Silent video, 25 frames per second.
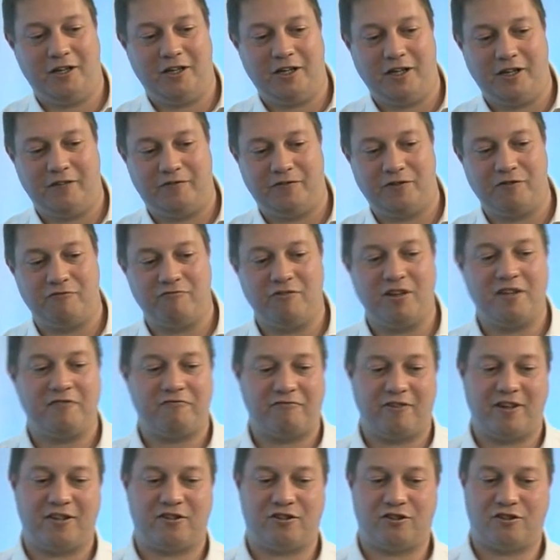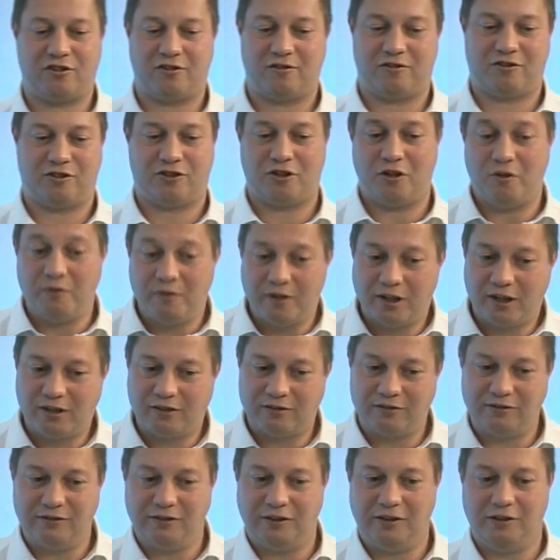if you refresh sooner,
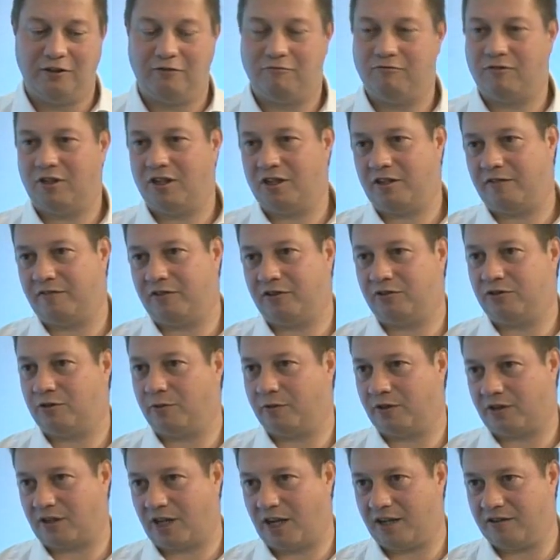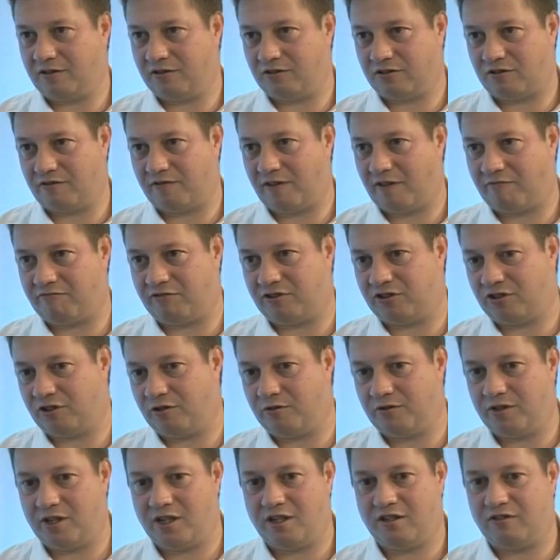right, if you do a cadence of every 2
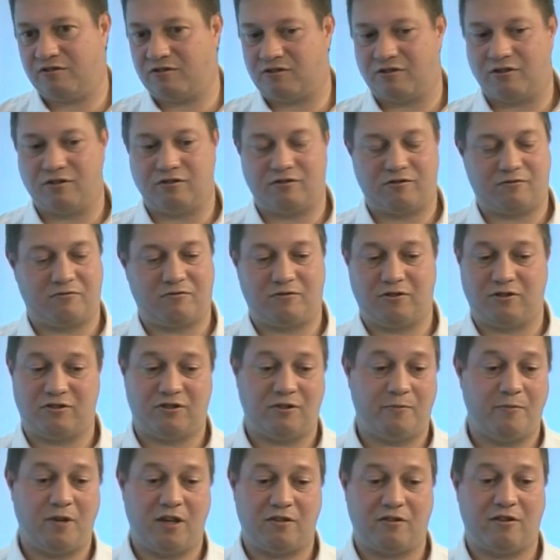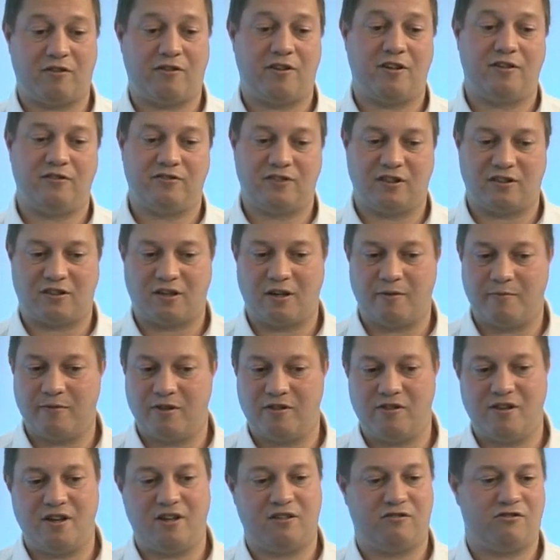years, there's some other things that come
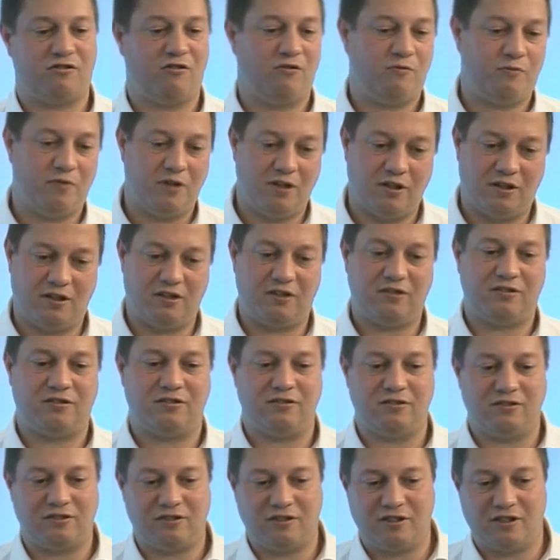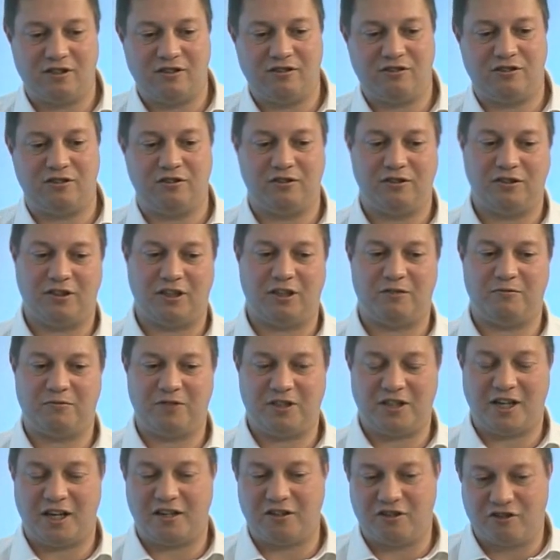in there, software licenses,
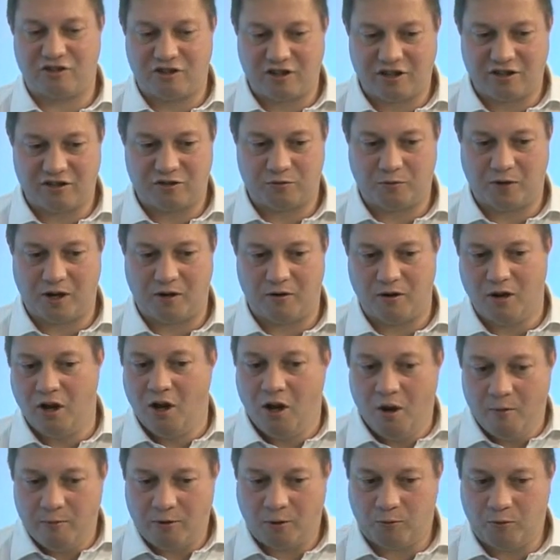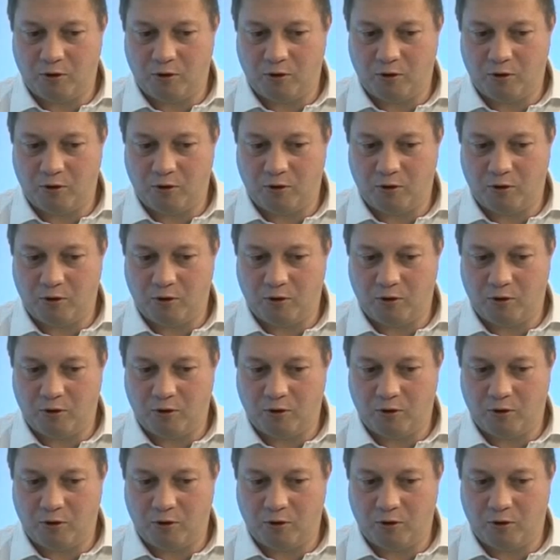the energy as well. But